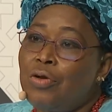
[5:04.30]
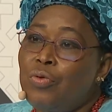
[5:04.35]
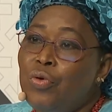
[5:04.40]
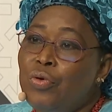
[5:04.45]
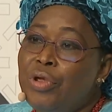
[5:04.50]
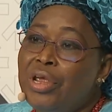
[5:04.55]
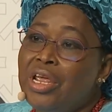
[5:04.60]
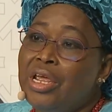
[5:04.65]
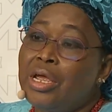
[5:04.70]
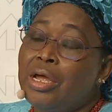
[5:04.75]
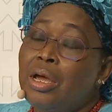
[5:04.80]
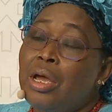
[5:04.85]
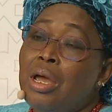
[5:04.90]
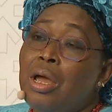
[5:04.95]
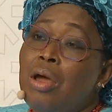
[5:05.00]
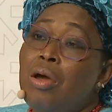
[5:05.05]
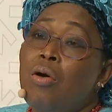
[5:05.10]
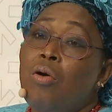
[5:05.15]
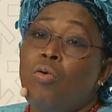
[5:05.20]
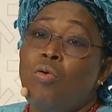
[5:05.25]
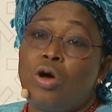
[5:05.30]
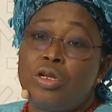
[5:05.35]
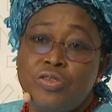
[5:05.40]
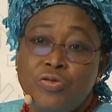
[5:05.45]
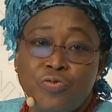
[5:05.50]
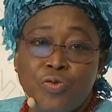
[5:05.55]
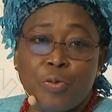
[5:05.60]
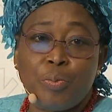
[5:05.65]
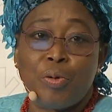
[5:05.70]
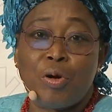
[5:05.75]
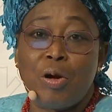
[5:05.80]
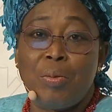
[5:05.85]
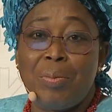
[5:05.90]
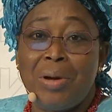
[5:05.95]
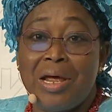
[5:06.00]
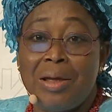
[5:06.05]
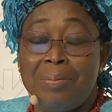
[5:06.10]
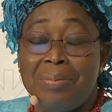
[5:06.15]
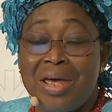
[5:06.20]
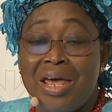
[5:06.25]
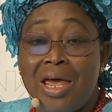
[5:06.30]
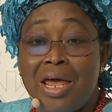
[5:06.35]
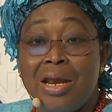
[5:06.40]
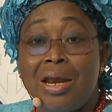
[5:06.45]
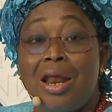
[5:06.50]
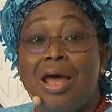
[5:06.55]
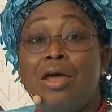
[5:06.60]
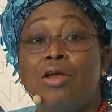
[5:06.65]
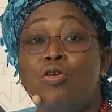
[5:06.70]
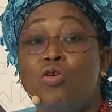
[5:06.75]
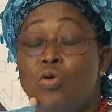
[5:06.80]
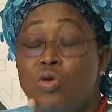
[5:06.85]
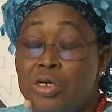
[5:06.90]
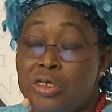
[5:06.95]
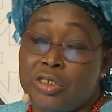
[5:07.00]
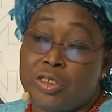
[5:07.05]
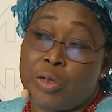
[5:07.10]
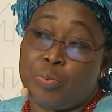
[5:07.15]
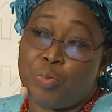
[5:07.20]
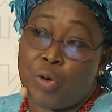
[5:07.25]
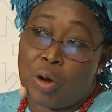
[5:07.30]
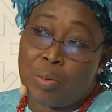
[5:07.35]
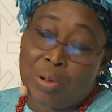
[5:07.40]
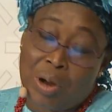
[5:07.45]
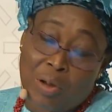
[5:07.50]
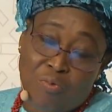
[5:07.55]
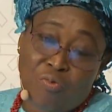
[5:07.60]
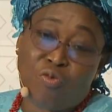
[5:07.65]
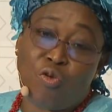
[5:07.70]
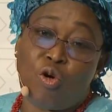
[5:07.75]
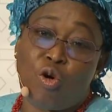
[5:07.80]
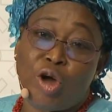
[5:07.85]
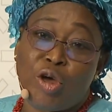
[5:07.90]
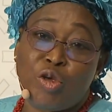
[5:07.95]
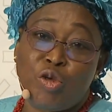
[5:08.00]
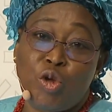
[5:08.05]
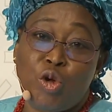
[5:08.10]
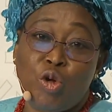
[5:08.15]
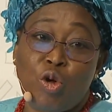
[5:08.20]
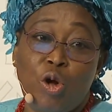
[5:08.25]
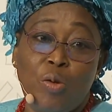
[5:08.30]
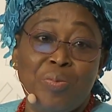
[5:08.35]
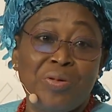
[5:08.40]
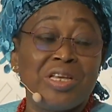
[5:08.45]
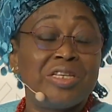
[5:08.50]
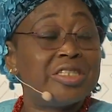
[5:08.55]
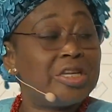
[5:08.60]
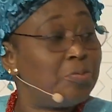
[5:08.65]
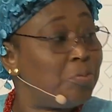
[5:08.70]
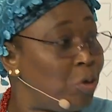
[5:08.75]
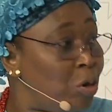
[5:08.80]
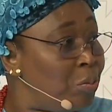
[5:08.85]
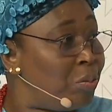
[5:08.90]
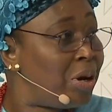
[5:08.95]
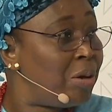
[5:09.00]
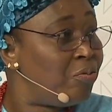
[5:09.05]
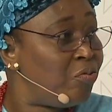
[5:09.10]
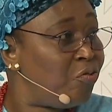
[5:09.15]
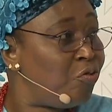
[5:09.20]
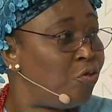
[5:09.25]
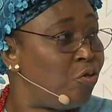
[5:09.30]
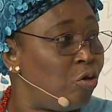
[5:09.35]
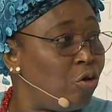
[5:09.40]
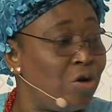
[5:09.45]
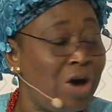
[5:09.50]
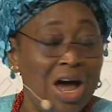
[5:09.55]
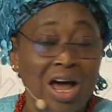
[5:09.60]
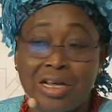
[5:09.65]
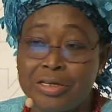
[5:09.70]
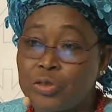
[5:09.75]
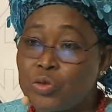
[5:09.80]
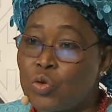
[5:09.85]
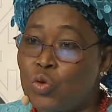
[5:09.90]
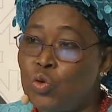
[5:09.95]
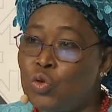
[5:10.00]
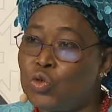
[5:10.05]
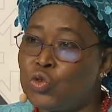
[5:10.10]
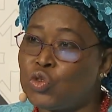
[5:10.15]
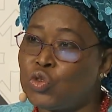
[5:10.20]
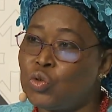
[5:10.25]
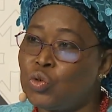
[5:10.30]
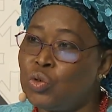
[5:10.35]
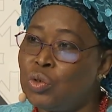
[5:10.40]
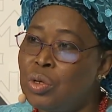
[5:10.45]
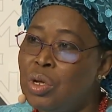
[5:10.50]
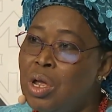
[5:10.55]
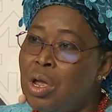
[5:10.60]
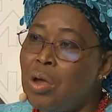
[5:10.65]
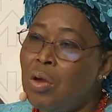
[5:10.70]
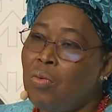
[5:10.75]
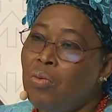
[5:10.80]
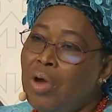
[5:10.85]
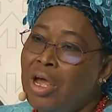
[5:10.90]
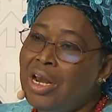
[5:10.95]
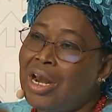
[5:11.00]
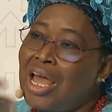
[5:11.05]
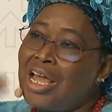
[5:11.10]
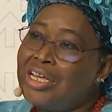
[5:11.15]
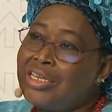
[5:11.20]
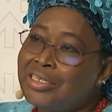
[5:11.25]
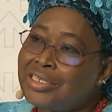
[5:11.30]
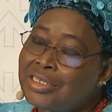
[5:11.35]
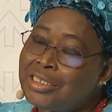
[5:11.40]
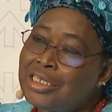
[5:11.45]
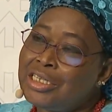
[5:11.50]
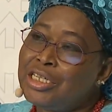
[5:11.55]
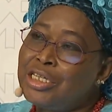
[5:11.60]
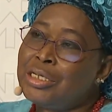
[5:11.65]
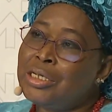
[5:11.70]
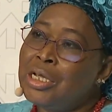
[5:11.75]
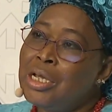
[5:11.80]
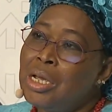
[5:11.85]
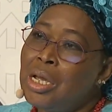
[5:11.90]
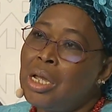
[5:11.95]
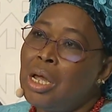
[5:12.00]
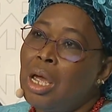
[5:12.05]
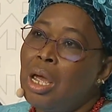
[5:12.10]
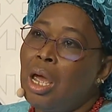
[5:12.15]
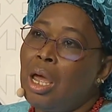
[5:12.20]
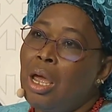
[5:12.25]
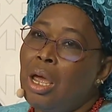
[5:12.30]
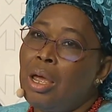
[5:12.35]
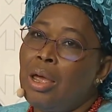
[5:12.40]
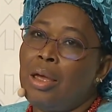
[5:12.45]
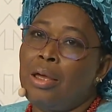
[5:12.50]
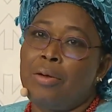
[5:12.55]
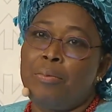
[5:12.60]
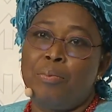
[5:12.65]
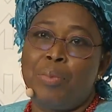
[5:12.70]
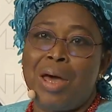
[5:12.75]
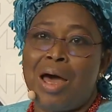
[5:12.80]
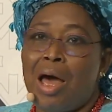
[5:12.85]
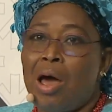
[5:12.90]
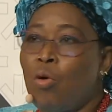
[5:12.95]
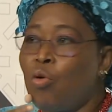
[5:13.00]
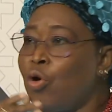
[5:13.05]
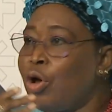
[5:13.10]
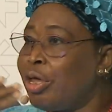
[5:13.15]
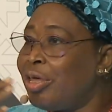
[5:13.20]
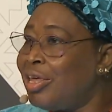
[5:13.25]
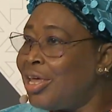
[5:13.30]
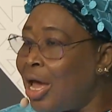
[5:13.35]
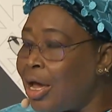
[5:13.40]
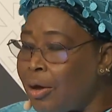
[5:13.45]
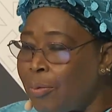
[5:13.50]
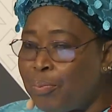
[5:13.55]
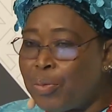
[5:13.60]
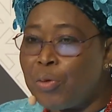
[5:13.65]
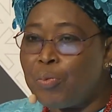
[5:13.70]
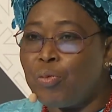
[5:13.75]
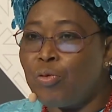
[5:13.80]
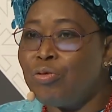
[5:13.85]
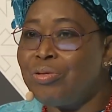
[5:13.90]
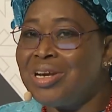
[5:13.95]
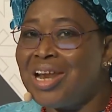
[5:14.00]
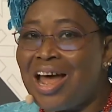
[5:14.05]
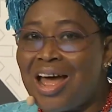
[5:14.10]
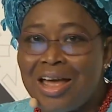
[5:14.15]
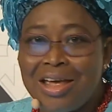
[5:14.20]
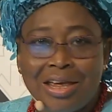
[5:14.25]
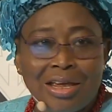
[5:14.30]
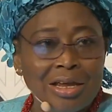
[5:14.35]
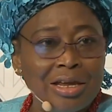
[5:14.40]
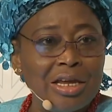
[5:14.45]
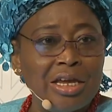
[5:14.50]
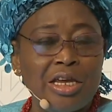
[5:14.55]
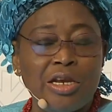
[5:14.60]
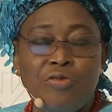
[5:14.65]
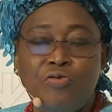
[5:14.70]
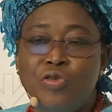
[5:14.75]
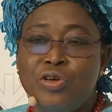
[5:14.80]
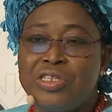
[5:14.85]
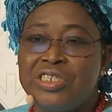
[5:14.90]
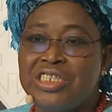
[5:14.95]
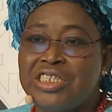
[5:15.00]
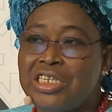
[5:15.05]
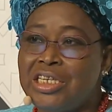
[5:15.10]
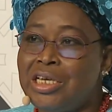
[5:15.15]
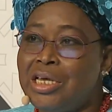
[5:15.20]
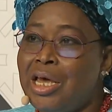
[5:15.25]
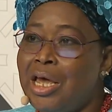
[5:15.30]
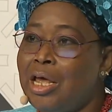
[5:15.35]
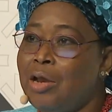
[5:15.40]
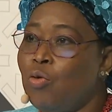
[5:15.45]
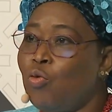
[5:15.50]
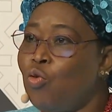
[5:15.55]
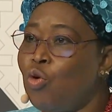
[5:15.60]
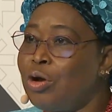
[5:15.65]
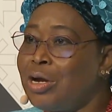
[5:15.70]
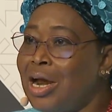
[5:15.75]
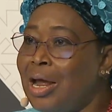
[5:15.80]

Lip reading: doing, what's the problem, and I know it's a problem for Europe, it's a problem for us also. When I see our young people dying in the sea and what